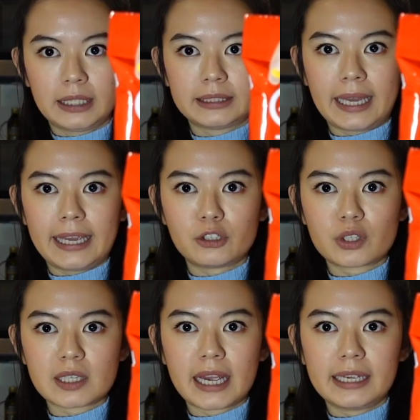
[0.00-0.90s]
like the H
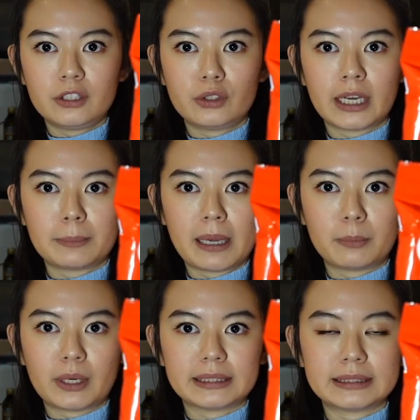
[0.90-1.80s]
sign, you gotta
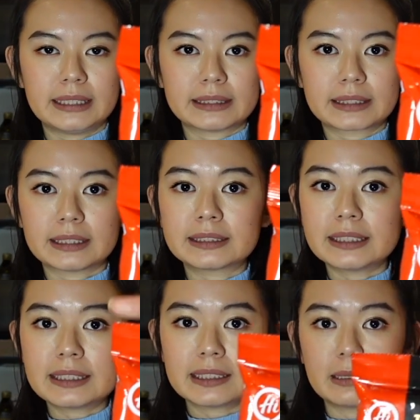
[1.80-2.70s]
memorize this because
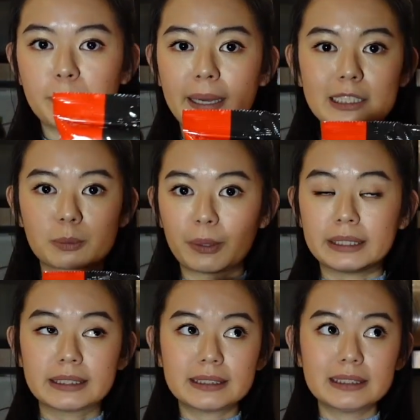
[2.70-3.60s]
this is the best
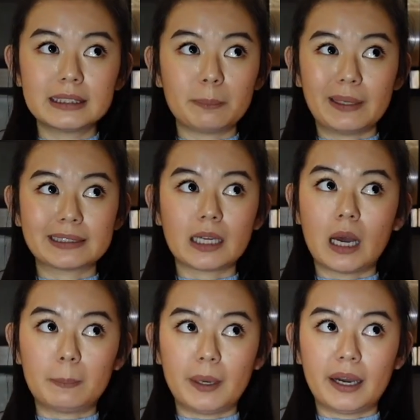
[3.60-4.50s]
brand. This is the best
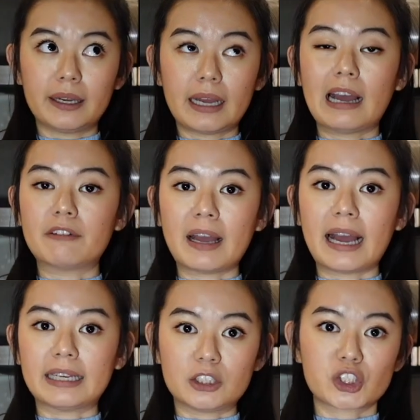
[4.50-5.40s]
hot pot I've
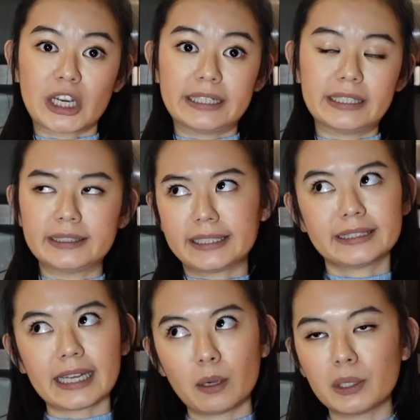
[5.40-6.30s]
had in China. Like
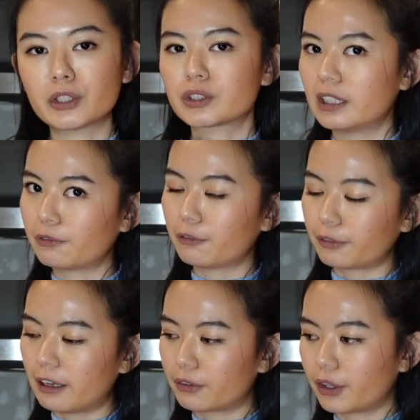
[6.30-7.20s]
in Taiwan, there's different
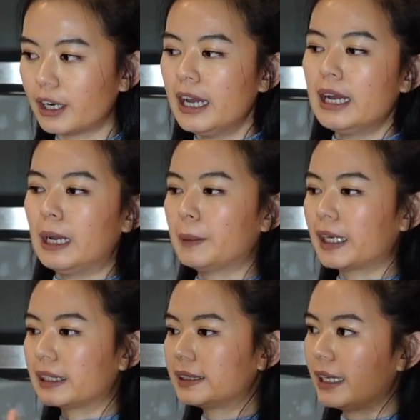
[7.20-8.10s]
flavor. I'm not
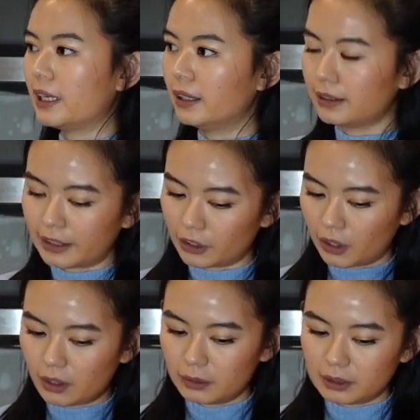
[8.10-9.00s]
gonna say like, you
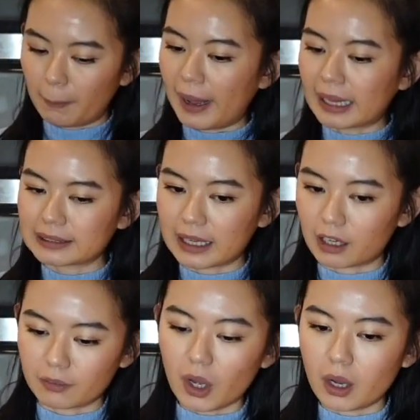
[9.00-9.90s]
know, the best
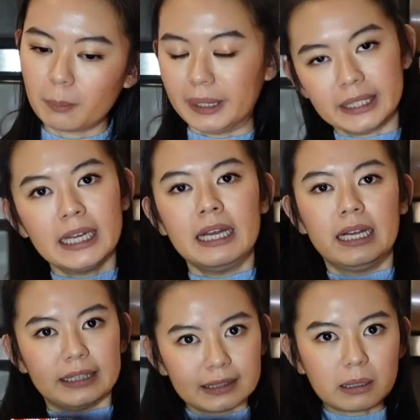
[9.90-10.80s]
out of all, but
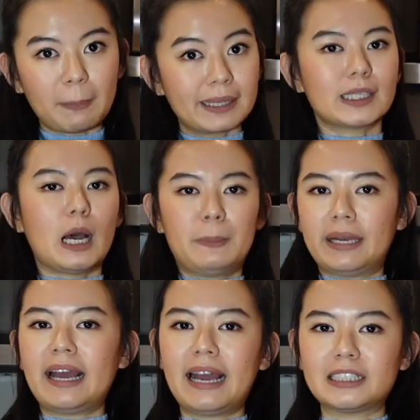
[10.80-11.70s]
this is the best hot pot
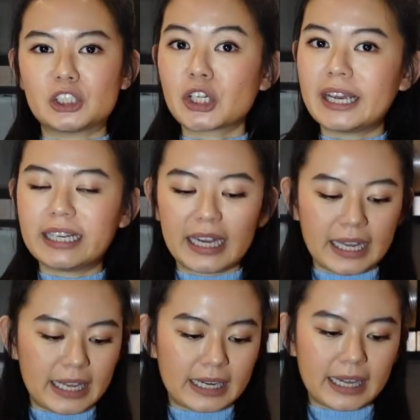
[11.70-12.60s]
I had in
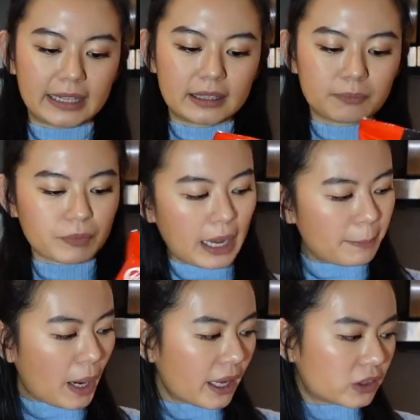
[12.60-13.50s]
China, and I
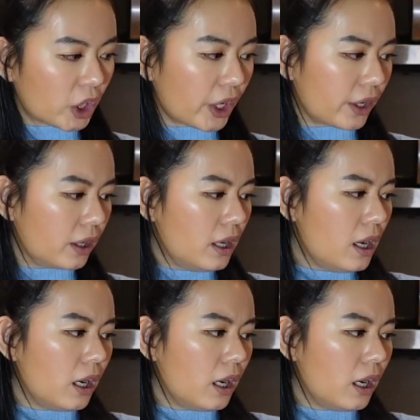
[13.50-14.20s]
bought their